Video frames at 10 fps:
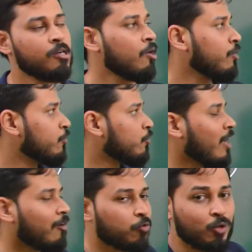You don't have
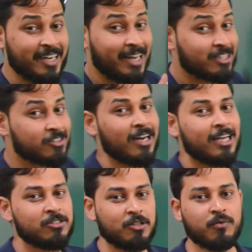to write extra lines
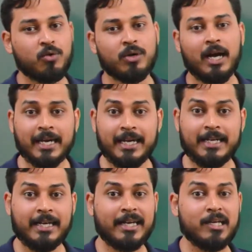of code again and
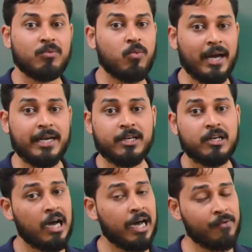again. Why?
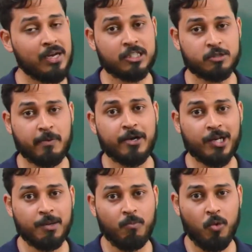I will explain you in a
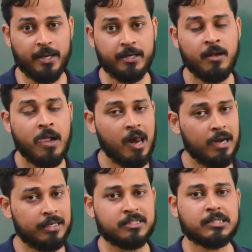moment. Let
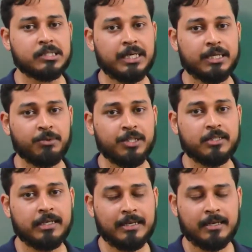us start with
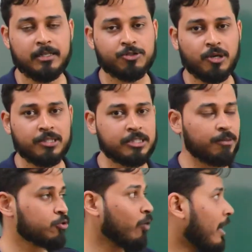linked list concept.
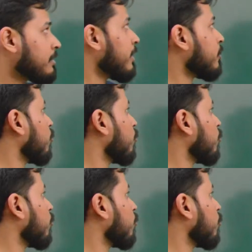So as I told